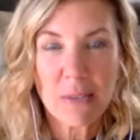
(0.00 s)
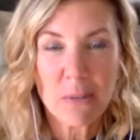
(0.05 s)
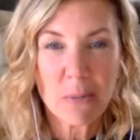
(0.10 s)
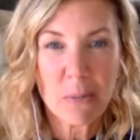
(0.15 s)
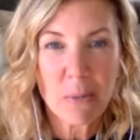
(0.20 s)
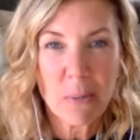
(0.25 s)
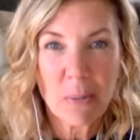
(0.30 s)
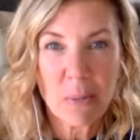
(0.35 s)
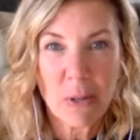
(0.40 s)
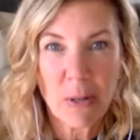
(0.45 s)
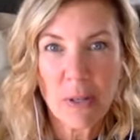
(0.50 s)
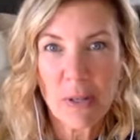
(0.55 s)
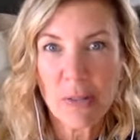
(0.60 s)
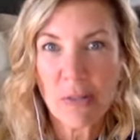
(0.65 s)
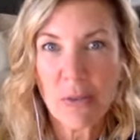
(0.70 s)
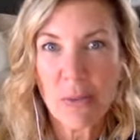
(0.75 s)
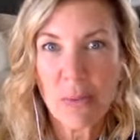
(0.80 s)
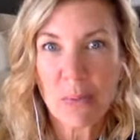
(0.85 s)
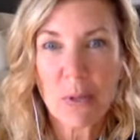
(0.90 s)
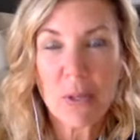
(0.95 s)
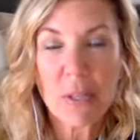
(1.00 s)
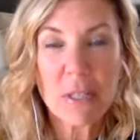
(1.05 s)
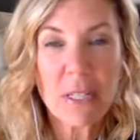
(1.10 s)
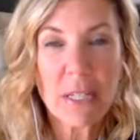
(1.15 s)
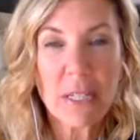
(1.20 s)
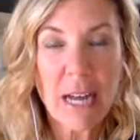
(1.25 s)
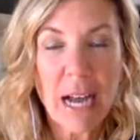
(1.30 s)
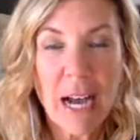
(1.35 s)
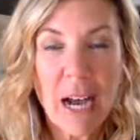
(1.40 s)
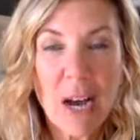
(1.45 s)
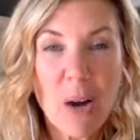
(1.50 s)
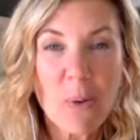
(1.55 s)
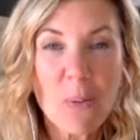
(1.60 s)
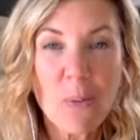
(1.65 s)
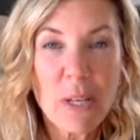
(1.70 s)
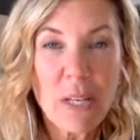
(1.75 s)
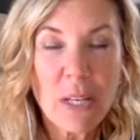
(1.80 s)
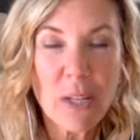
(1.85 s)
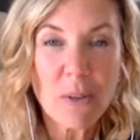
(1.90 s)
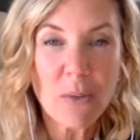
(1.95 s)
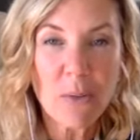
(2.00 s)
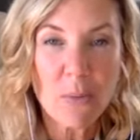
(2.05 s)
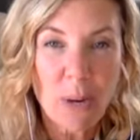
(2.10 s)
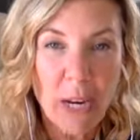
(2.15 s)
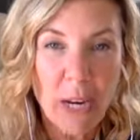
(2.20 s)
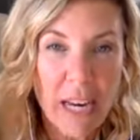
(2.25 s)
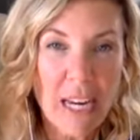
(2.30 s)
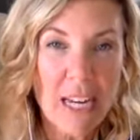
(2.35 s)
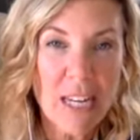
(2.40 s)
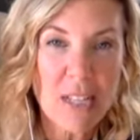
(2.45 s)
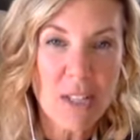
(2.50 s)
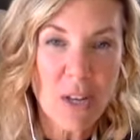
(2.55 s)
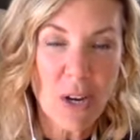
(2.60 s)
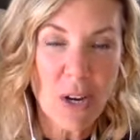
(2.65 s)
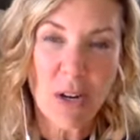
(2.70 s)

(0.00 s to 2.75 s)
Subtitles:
women all over the world on how we can raise